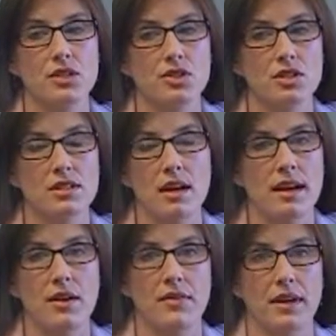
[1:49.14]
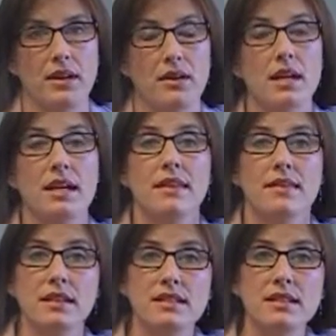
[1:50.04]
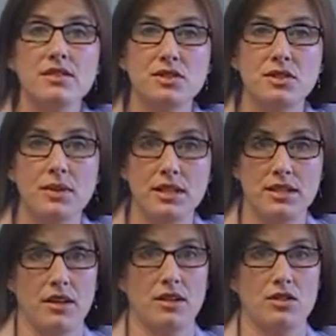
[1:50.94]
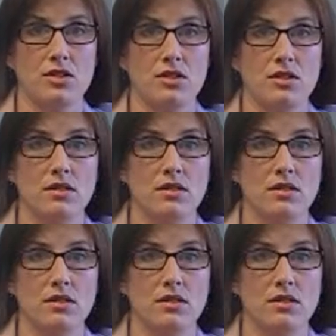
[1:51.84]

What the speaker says: just not out there. This is new research.